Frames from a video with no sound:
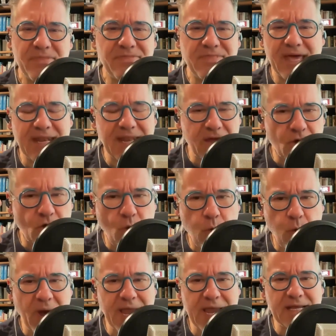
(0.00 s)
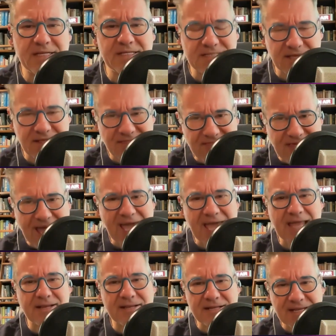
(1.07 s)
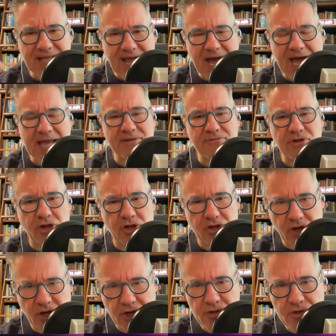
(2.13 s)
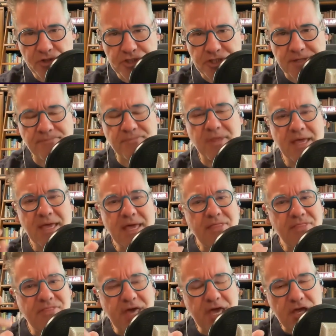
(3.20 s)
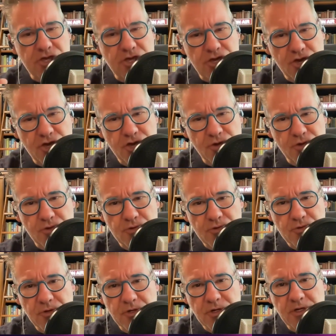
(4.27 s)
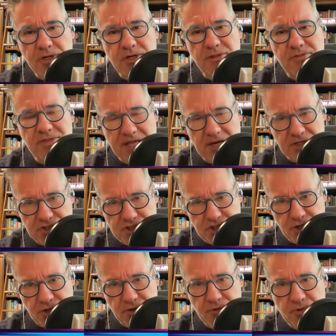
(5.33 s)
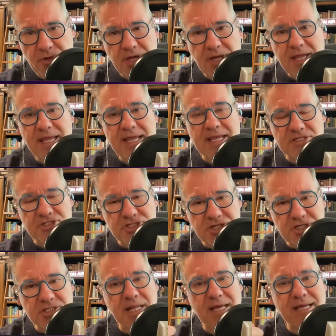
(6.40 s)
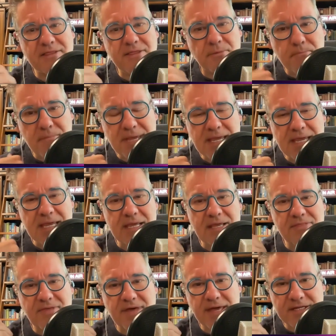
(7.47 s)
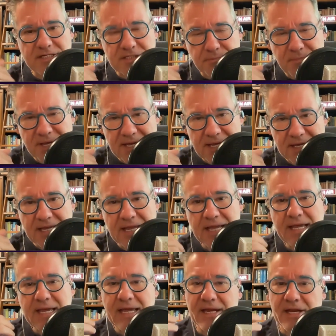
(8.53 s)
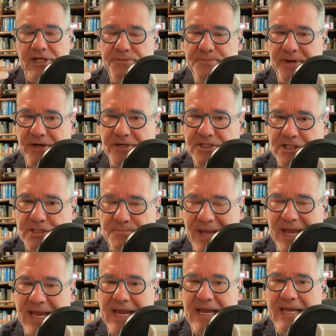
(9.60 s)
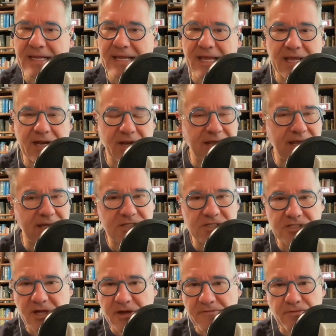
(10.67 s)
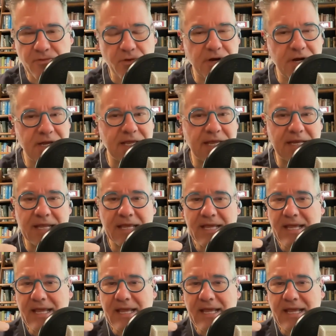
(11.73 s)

that equate to that kind of conclusion that you, that is you, is just like the me that is me and experiences pain and suffering and